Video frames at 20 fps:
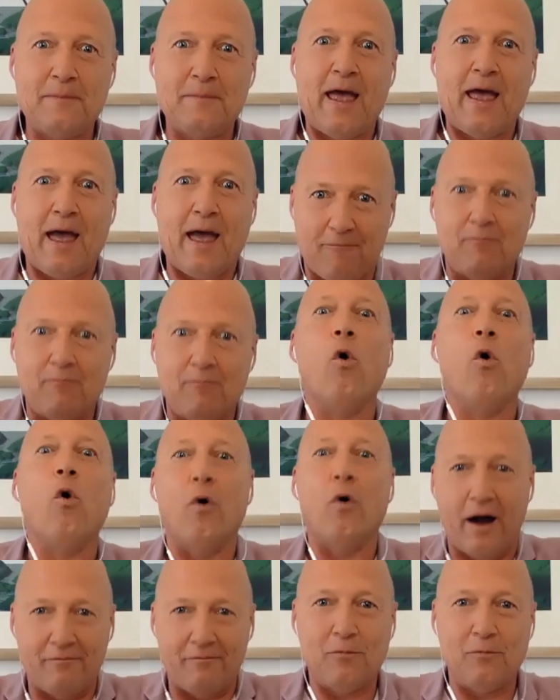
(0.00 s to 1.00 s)
have more
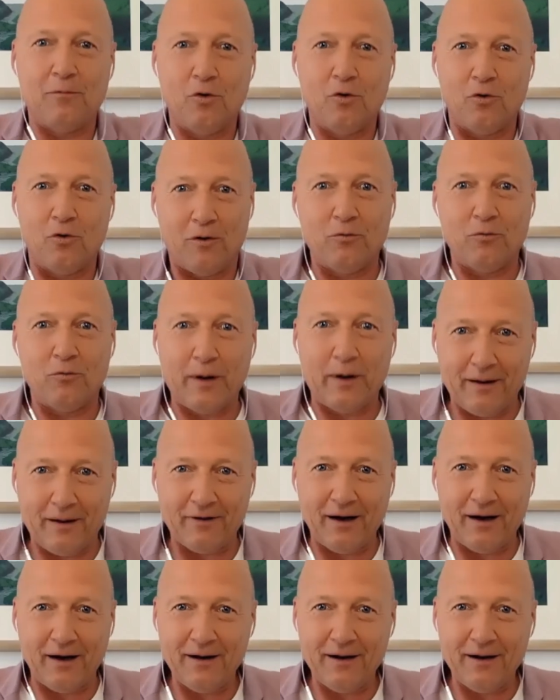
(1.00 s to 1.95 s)
of whatever,